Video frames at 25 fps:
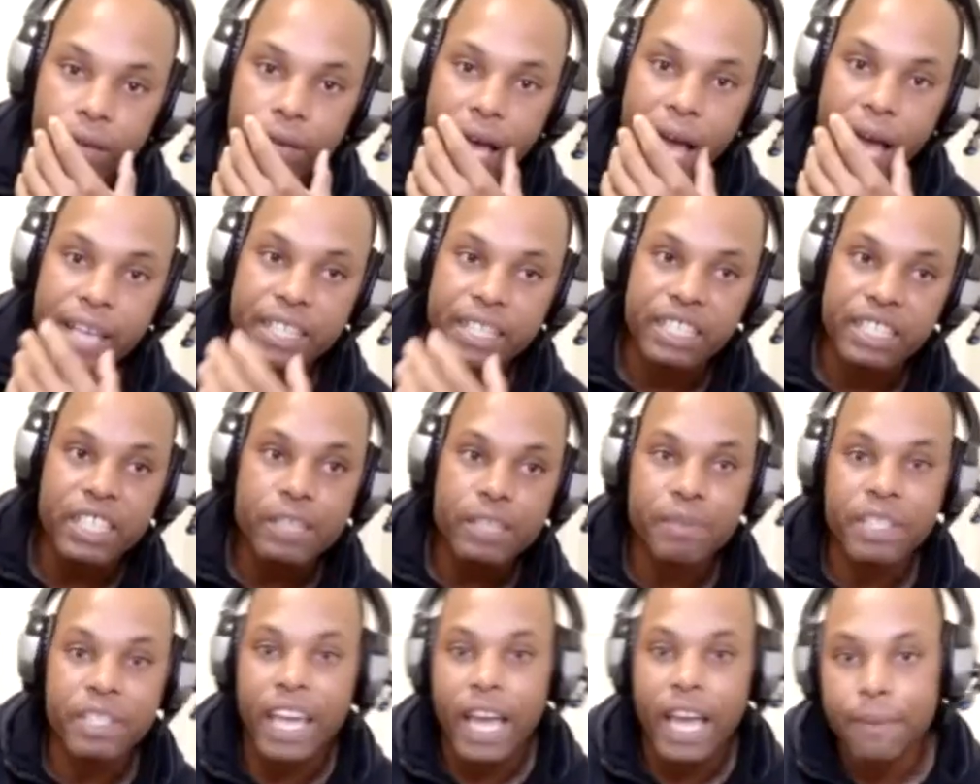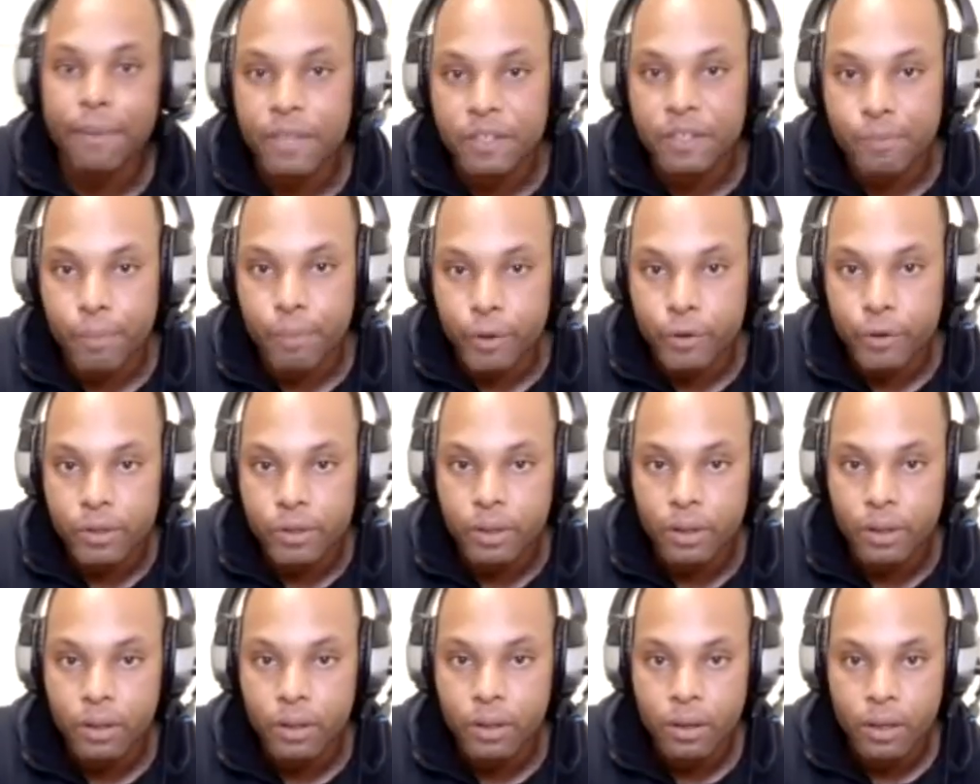just became this
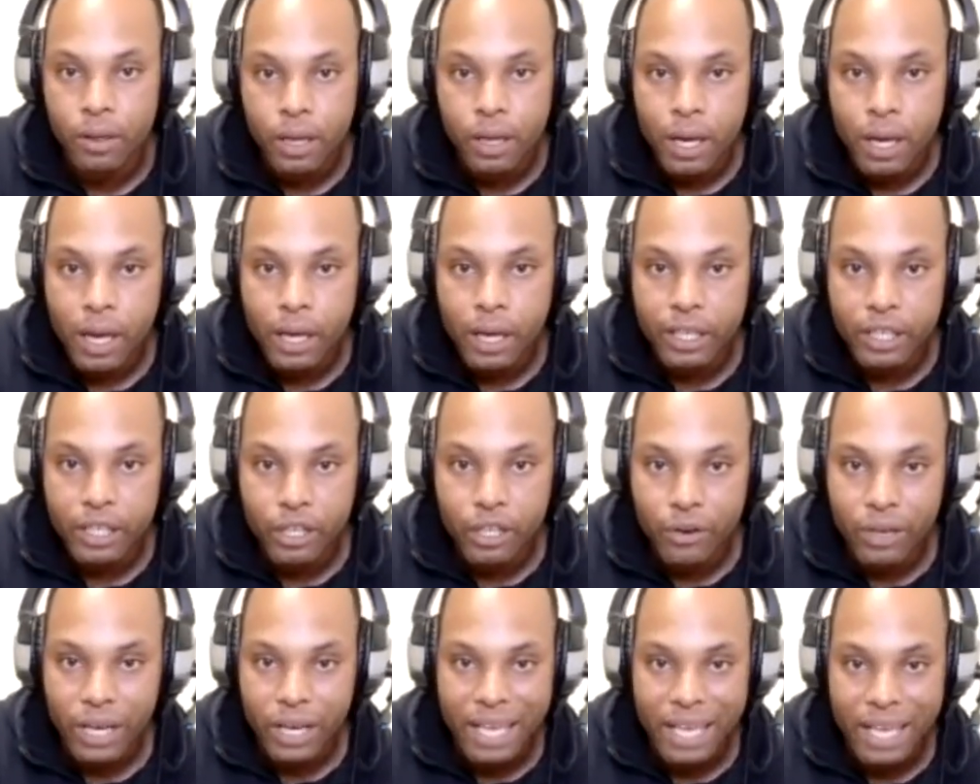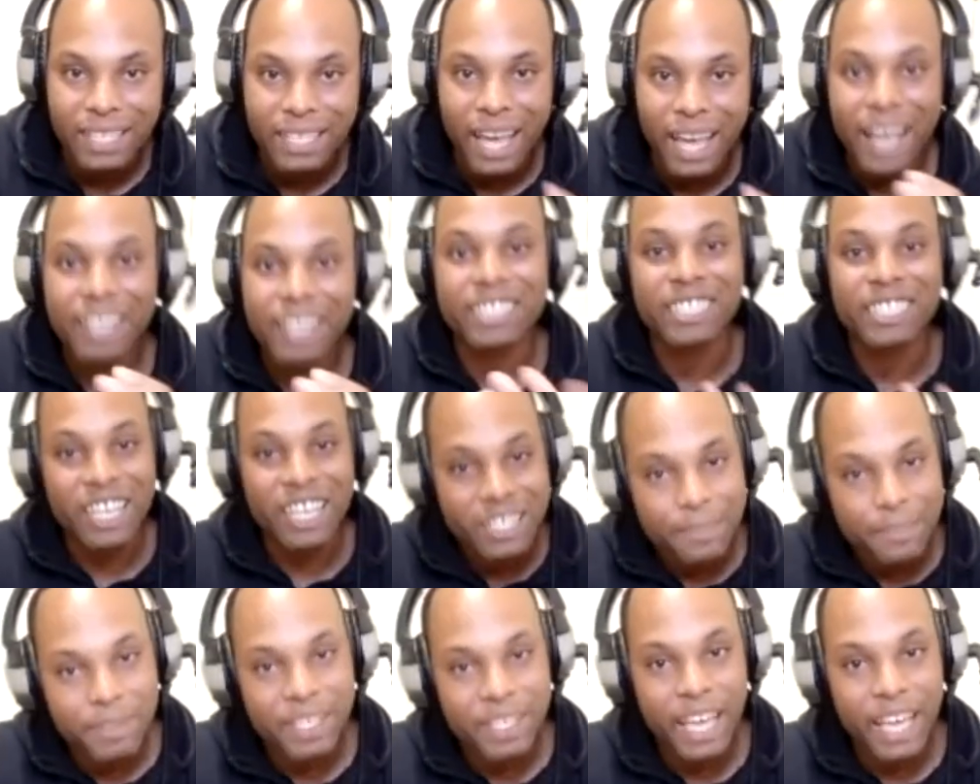person, you know, and I say I
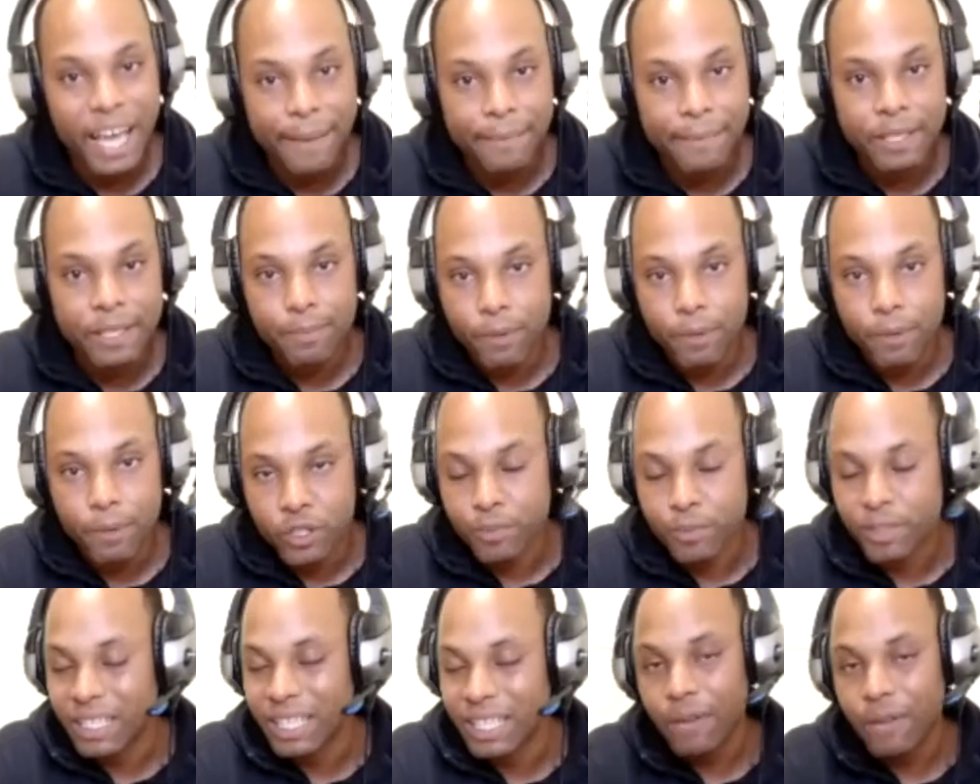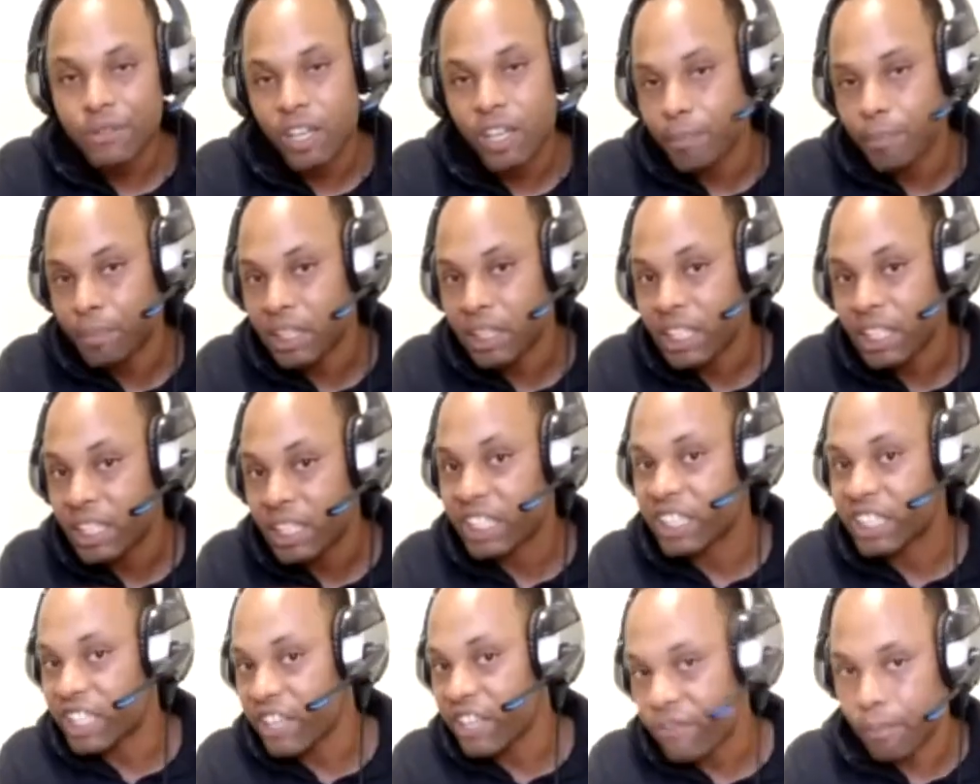just became this person because I was a
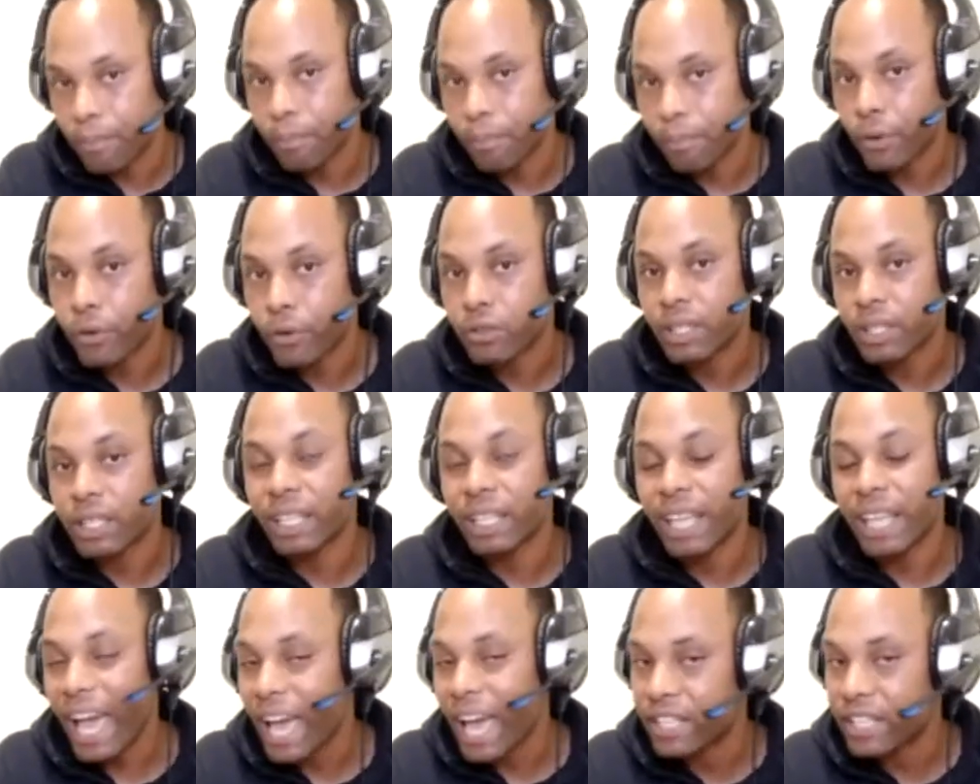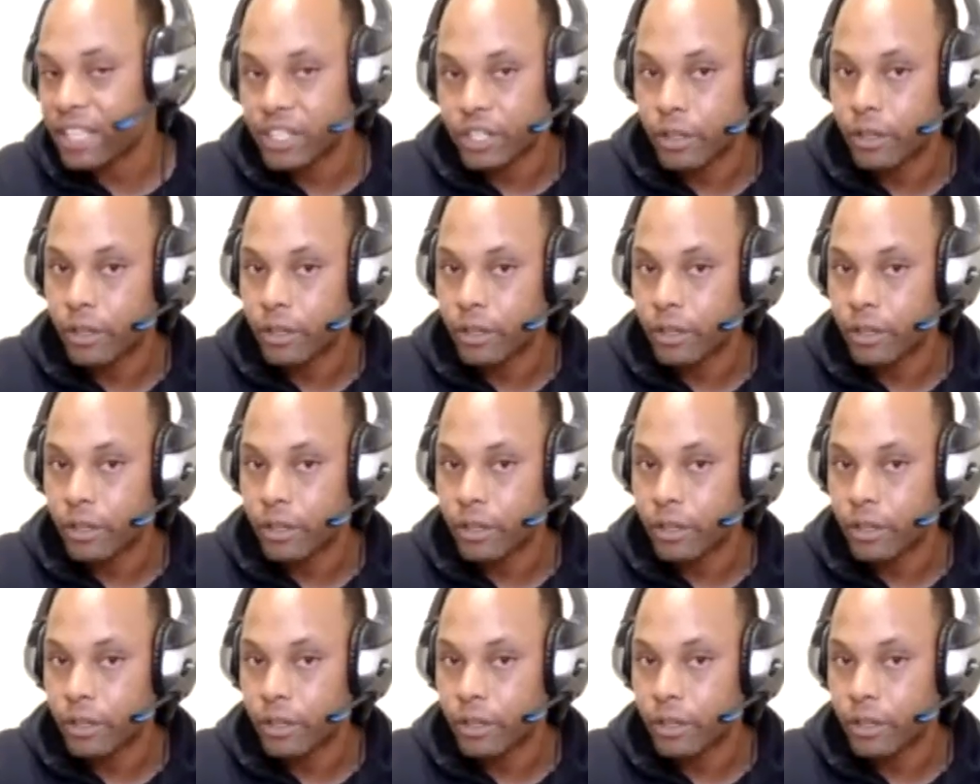completely different person last year.